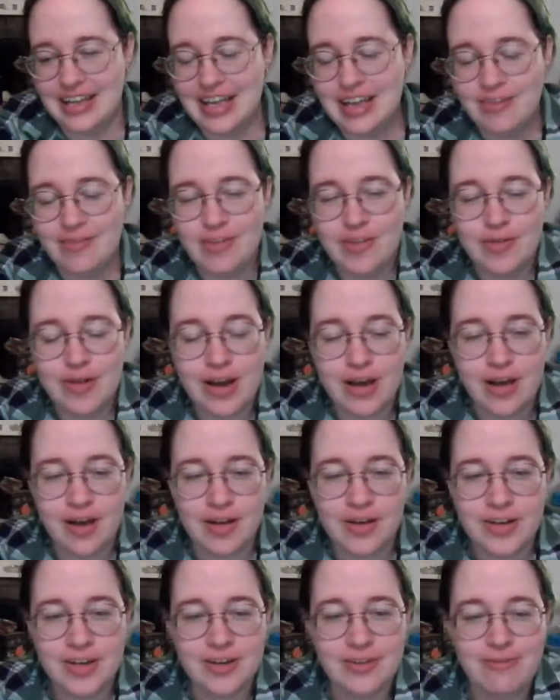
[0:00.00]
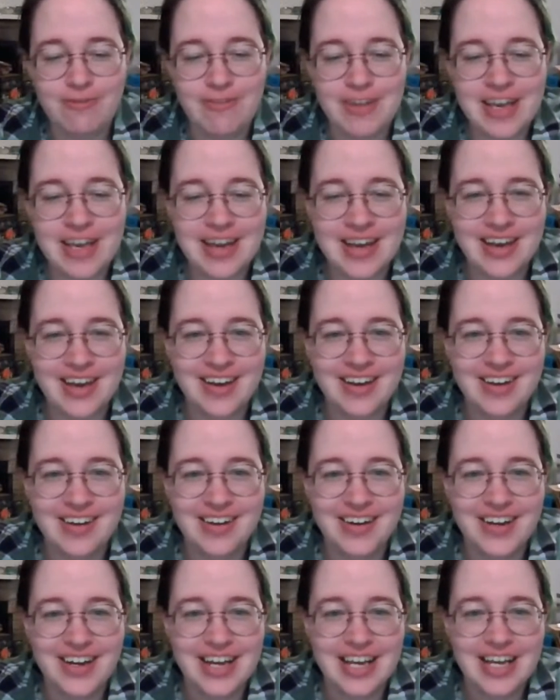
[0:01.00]
If you conquer
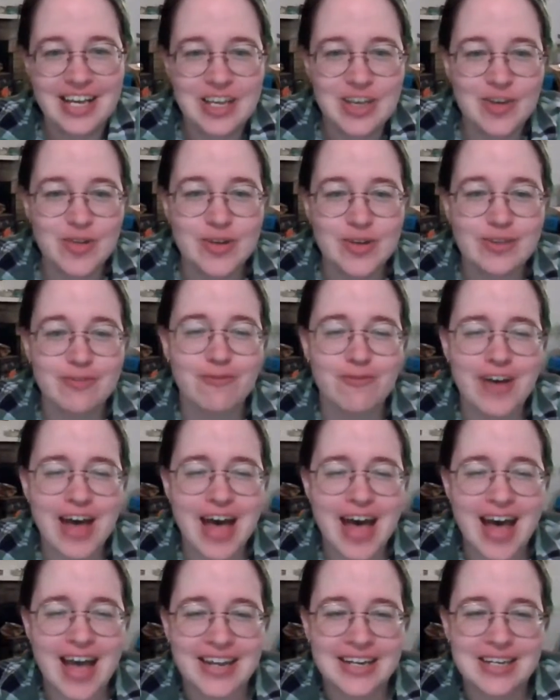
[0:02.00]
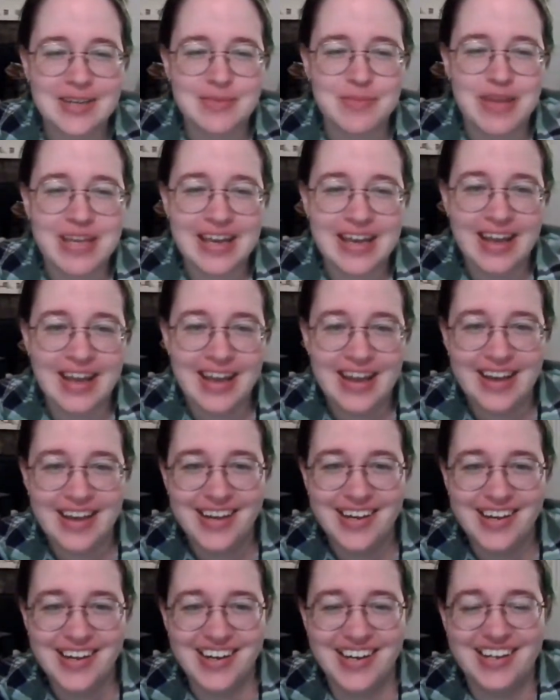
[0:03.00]
fear, you can find him
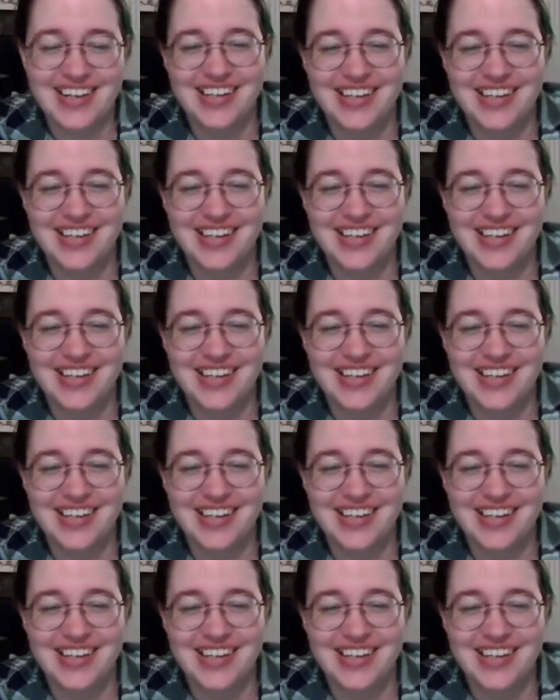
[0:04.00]
here.